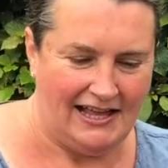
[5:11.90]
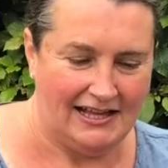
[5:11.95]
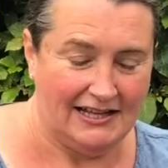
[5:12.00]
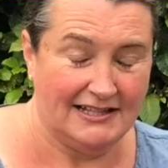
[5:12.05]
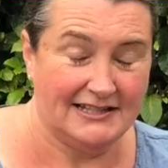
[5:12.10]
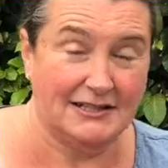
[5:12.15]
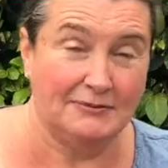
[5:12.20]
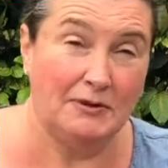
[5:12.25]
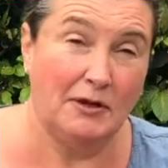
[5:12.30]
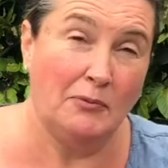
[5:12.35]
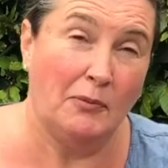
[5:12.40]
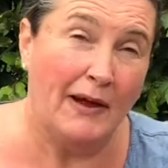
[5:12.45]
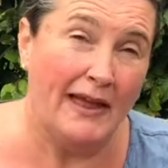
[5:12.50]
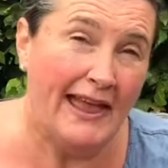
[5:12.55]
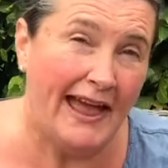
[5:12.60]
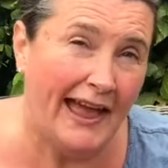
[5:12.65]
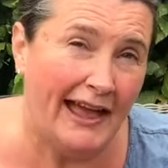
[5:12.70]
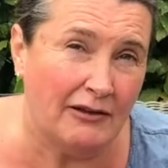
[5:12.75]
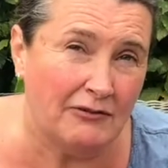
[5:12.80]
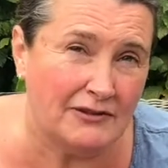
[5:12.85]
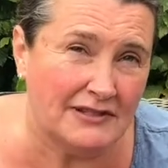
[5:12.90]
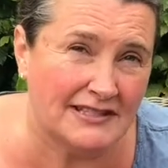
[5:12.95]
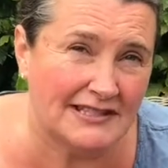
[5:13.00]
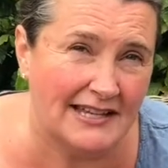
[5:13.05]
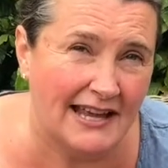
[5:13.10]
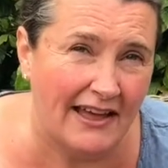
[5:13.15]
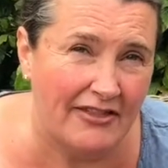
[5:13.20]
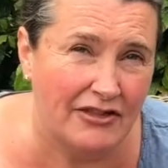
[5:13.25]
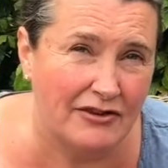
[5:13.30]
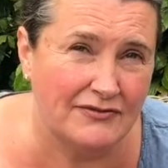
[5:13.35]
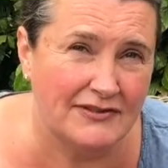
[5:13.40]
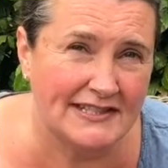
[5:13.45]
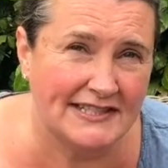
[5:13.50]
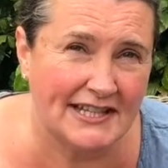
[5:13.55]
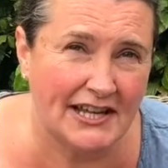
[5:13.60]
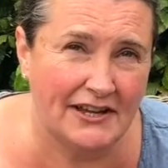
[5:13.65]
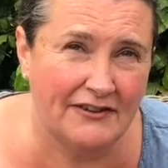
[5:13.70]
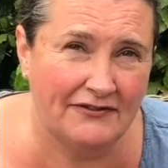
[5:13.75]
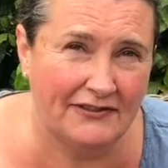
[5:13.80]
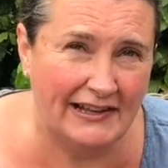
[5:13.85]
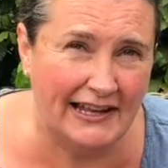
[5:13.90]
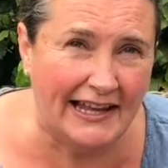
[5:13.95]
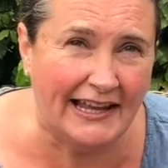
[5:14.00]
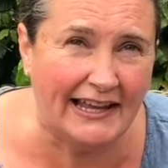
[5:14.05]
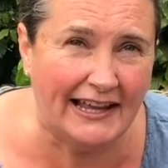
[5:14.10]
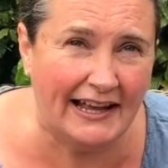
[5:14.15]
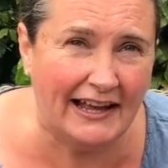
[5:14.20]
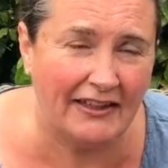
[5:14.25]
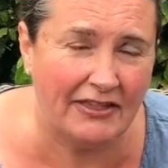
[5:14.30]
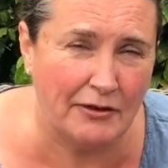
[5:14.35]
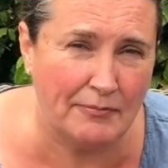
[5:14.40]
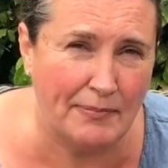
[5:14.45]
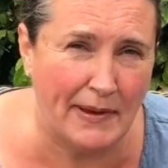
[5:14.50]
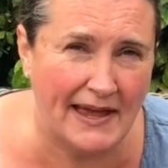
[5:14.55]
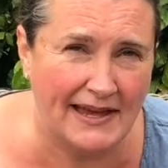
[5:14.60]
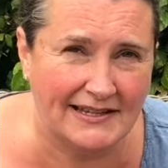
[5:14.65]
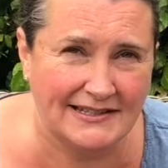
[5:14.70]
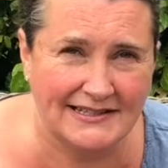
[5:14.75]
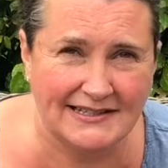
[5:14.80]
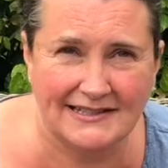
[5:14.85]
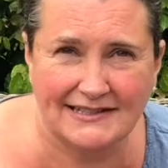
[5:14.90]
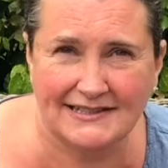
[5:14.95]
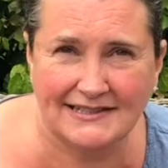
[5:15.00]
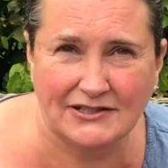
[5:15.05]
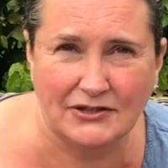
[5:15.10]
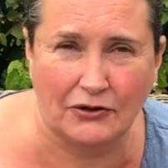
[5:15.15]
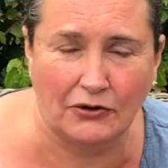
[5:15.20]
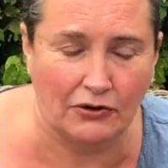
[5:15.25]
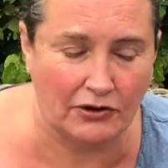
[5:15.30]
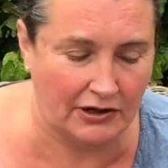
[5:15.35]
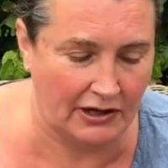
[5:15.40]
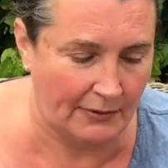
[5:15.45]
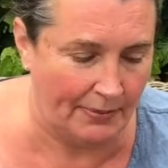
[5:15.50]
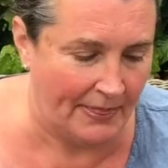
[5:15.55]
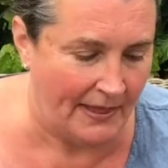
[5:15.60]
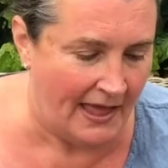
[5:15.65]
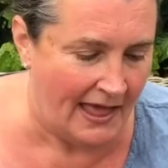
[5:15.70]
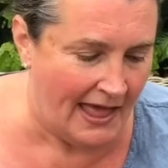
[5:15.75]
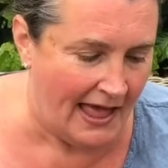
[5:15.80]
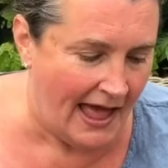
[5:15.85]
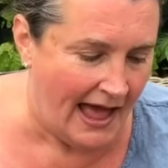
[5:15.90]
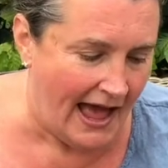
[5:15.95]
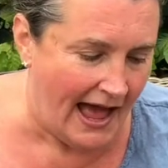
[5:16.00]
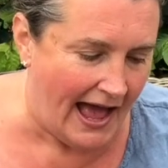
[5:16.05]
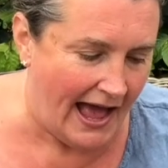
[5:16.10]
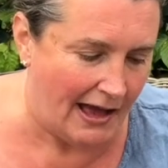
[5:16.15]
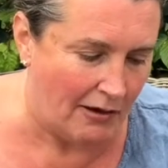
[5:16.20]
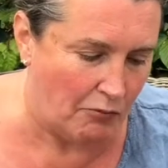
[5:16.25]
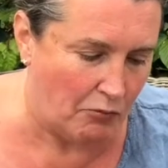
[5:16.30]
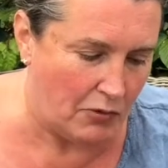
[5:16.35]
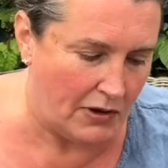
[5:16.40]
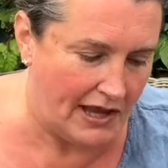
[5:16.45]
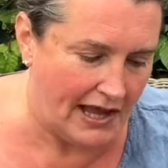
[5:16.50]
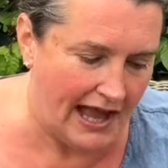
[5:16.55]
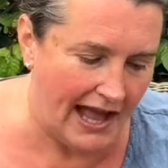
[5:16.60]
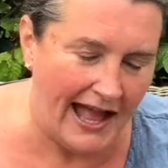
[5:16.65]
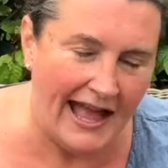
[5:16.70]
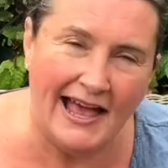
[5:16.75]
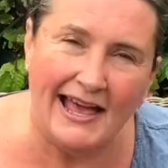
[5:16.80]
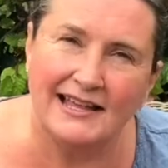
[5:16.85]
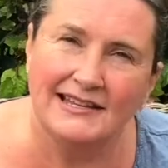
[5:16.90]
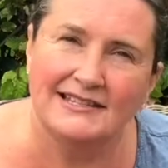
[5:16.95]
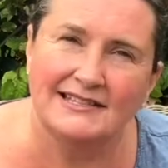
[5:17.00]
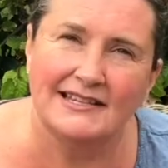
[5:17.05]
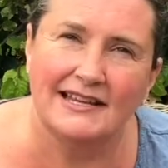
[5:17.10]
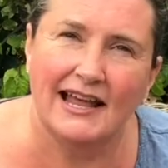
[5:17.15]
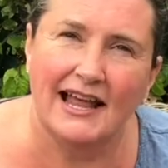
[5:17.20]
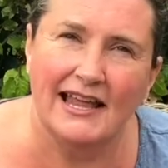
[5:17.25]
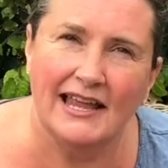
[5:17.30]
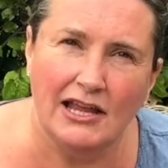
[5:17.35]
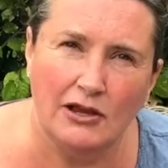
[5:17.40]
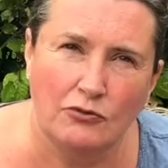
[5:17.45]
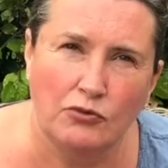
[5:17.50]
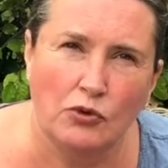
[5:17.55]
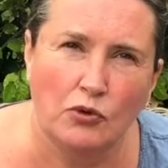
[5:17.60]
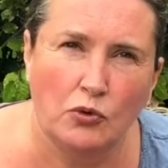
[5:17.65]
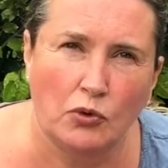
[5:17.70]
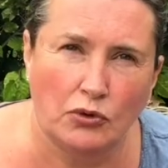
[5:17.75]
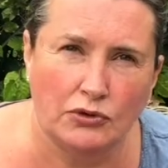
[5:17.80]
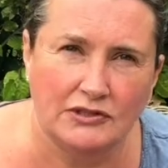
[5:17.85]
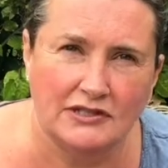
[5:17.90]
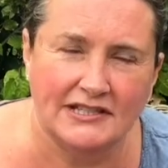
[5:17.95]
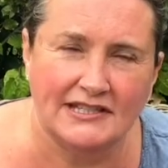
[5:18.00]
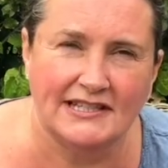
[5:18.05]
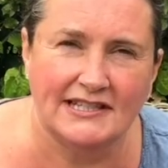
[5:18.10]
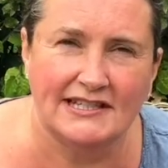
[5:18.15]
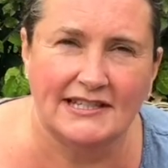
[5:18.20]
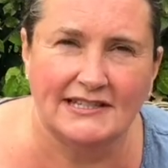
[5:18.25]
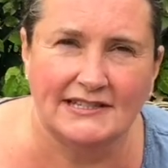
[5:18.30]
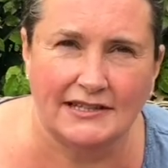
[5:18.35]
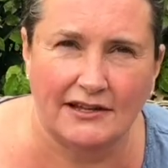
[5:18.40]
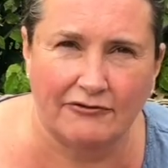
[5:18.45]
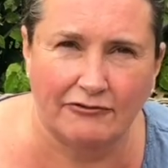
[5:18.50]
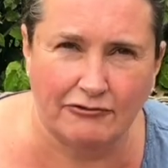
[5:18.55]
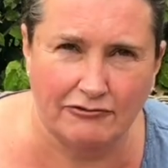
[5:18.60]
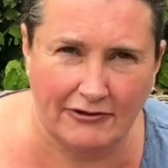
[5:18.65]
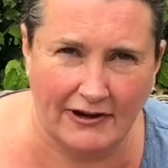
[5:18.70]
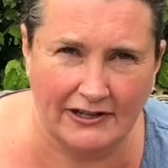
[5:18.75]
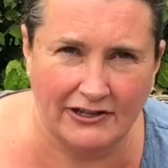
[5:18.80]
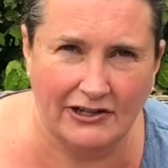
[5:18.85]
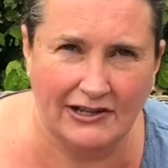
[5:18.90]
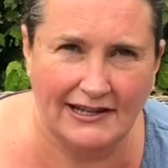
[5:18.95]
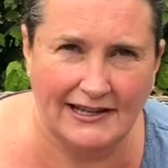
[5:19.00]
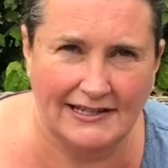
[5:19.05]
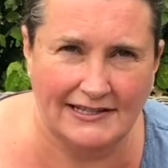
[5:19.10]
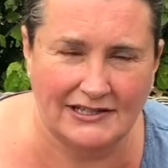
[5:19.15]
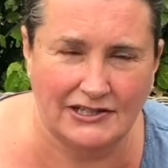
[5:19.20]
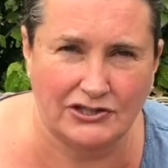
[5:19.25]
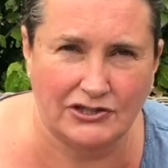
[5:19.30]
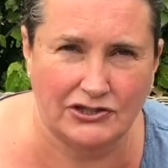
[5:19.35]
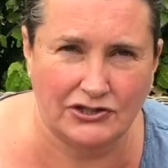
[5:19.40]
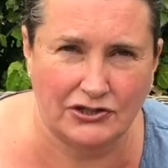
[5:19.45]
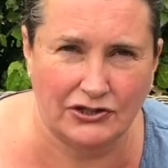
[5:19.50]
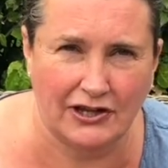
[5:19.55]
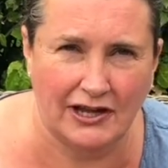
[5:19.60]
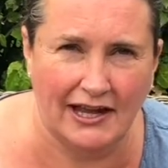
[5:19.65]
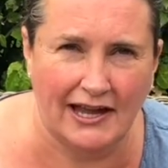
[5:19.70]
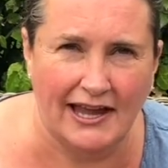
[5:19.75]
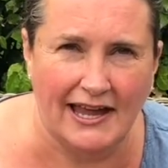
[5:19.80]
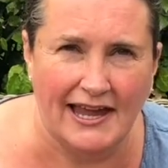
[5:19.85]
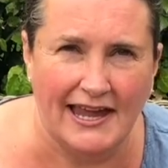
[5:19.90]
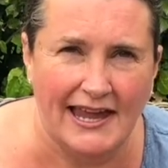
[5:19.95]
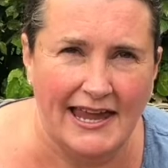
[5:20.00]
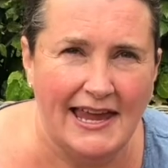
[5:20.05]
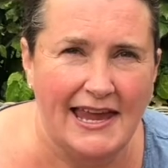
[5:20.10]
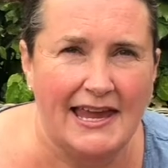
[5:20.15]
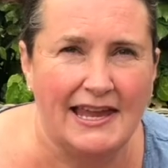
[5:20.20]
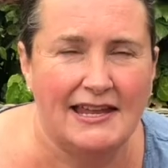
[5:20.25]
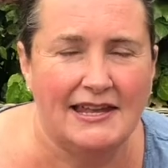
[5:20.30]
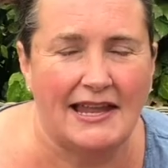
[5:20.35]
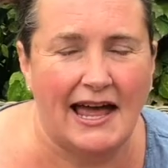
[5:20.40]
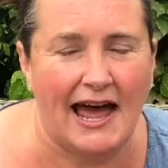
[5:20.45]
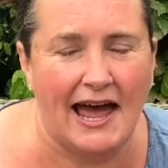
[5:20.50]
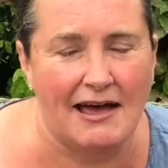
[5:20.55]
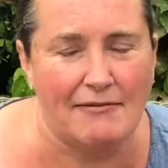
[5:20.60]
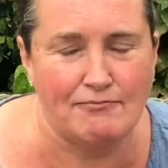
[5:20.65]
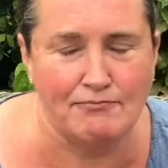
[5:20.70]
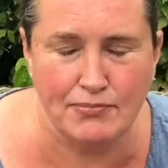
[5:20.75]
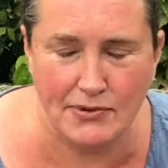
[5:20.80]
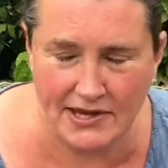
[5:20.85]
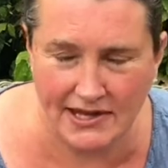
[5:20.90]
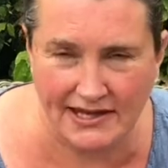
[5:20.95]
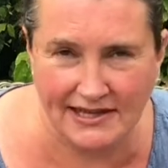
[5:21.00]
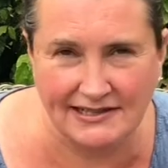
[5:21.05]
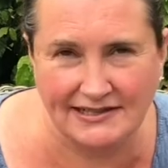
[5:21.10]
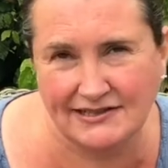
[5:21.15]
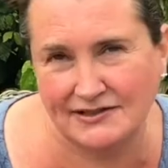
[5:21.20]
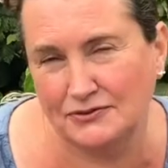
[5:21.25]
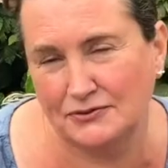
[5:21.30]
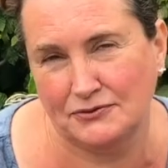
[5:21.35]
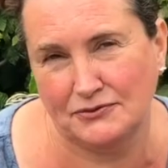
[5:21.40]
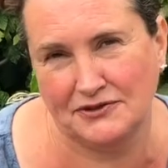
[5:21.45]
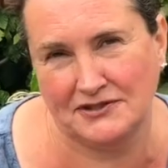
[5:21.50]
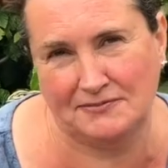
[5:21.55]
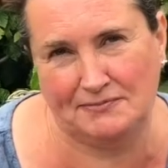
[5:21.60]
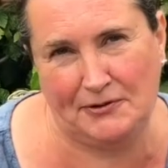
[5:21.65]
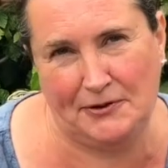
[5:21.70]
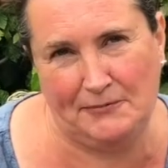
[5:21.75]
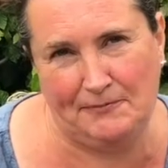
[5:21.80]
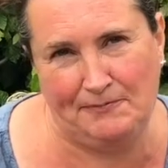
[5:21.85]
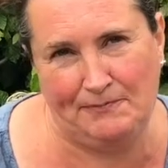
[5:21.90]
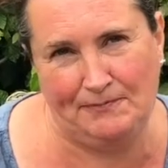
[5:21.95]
So we weigh out the reserved liquor, the pectin stock, and we add equal quantities of granulated sugar in our biggest saucepan.